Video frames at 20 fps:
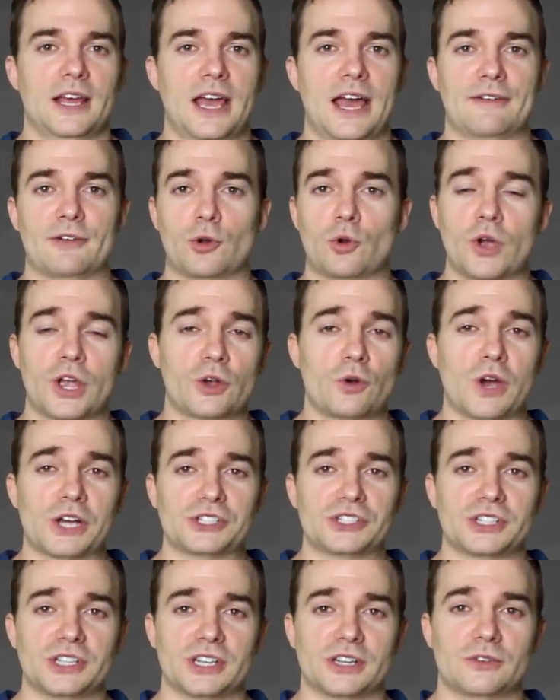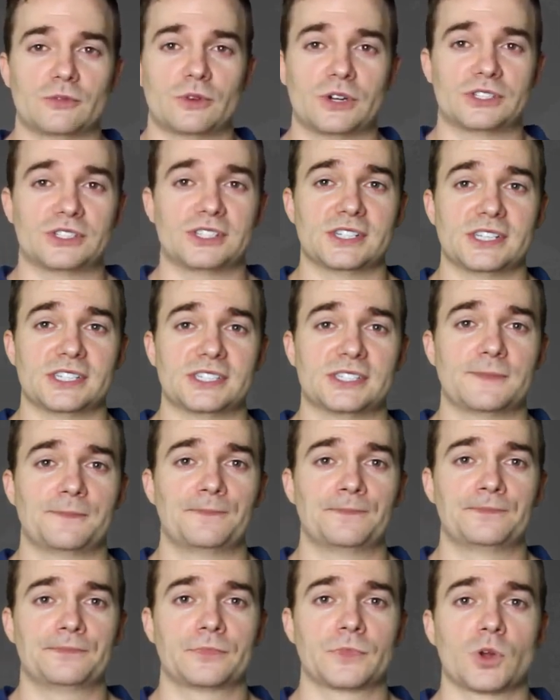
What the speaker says: I have a quick question, which is,